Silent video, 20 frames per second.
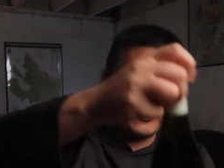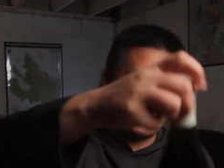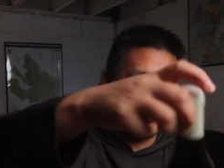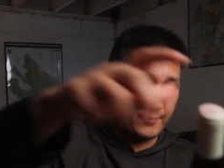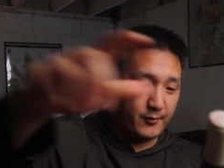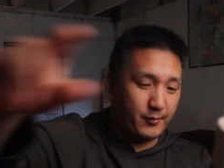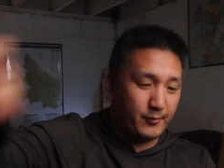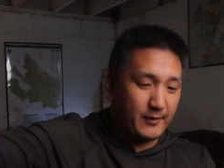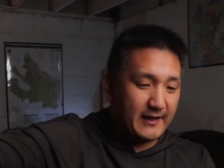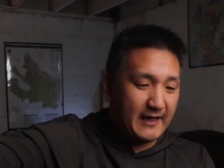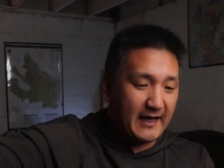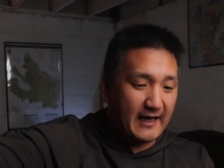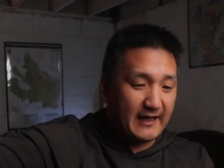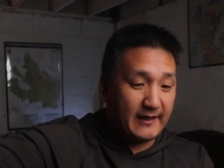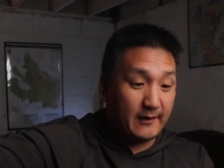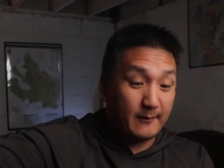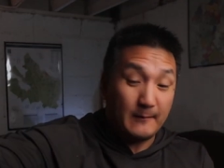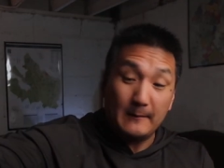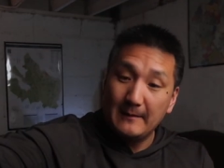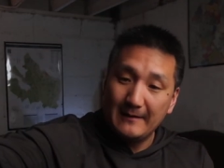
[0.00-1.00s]
What do we got
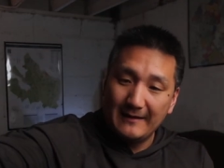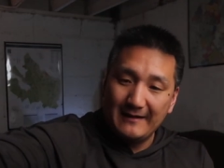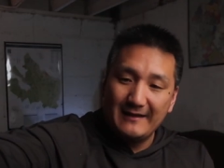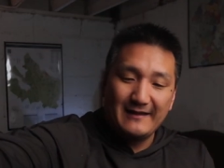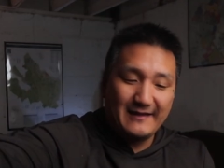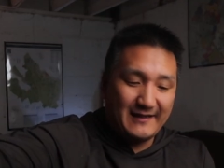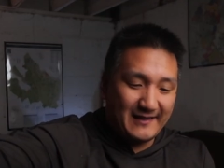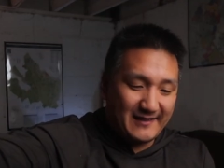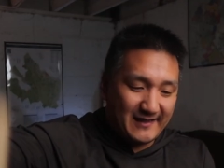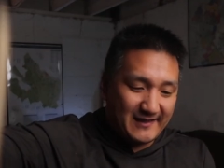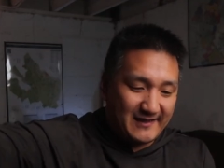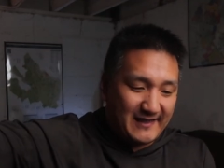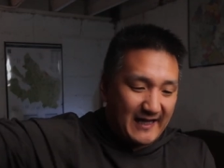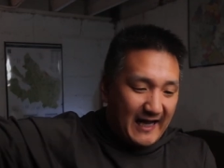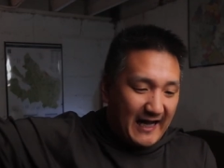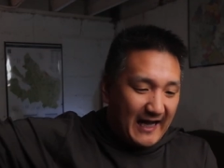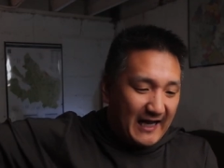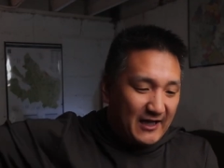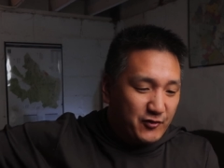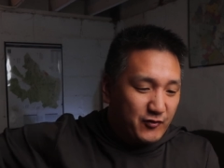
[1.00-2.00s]
here? This is the
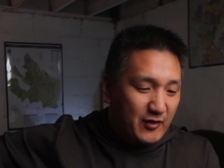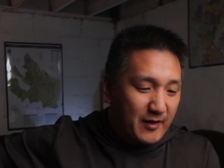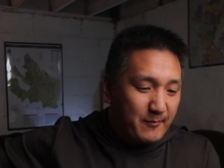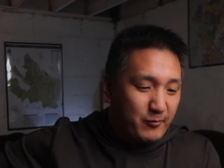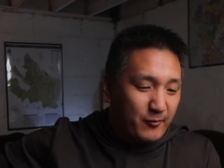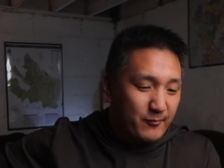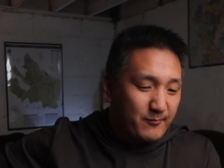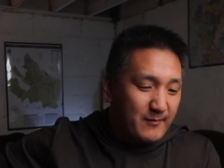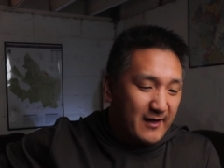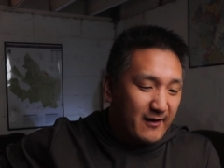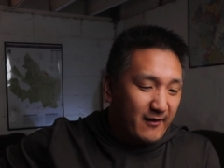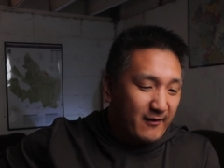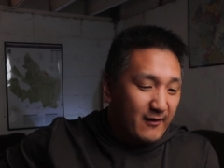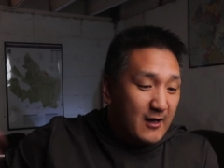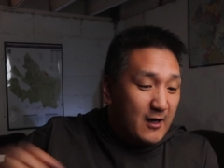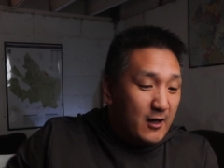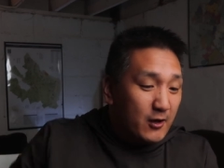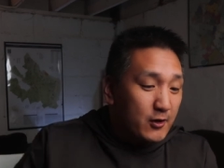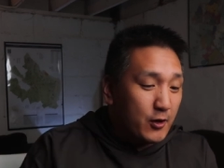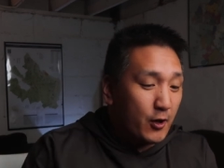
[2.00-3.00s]
André Brunel
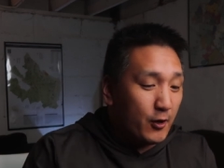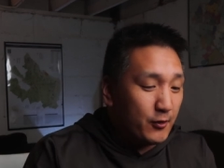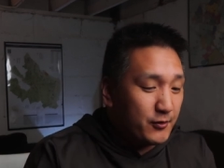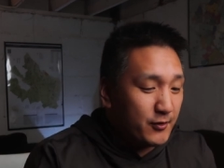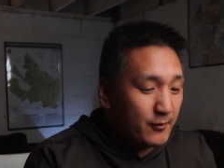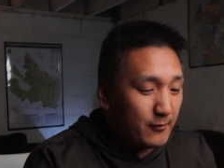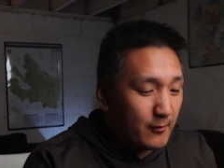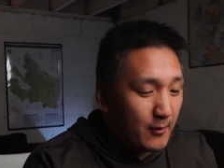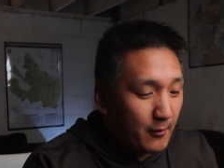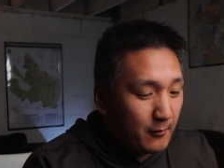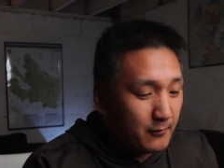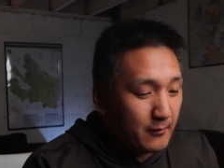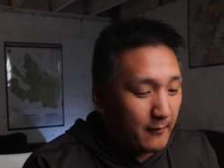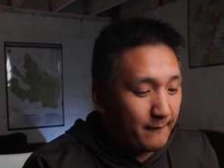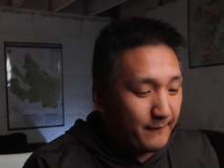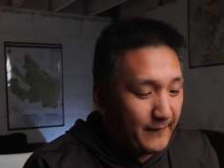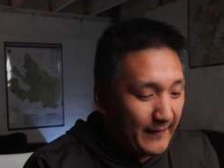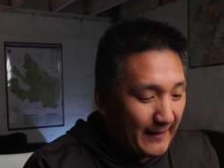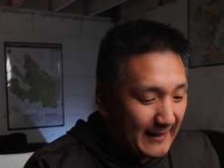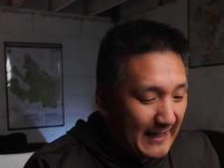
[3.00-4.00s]
Cote de Rhone
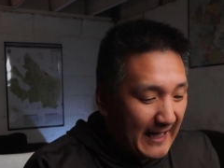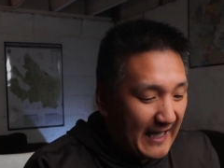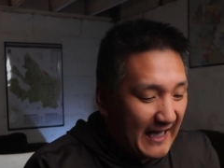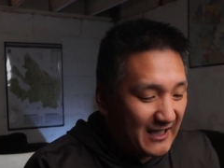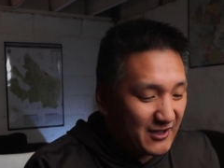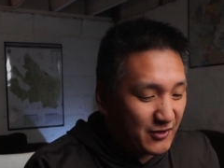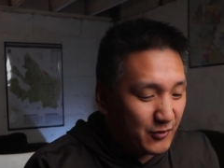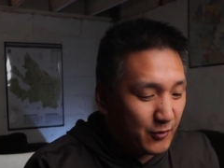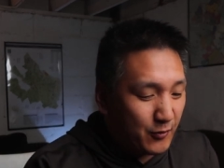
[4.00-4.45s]
Village